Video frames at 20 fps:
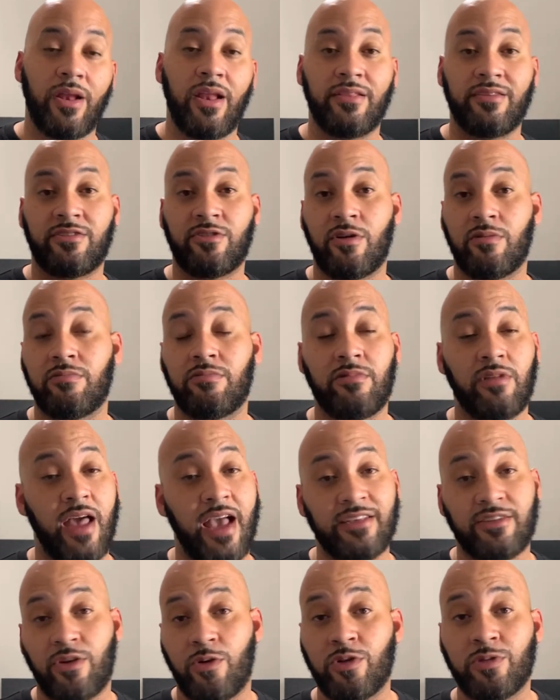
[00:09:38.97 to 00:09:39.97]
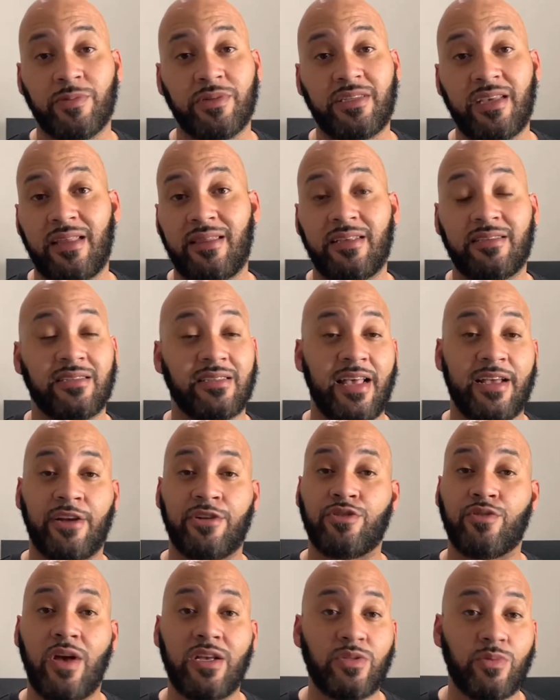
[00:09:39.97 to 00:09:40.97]
And so, as Kuzma said, this is like a
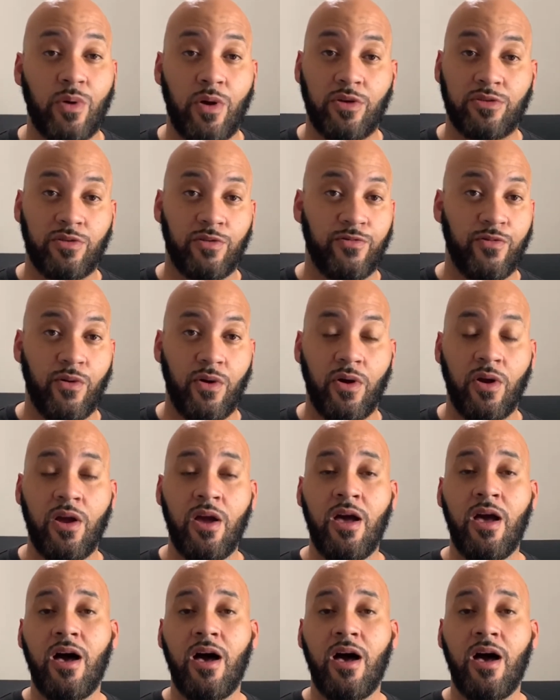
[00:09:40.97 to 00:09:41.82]
dress rehearsal for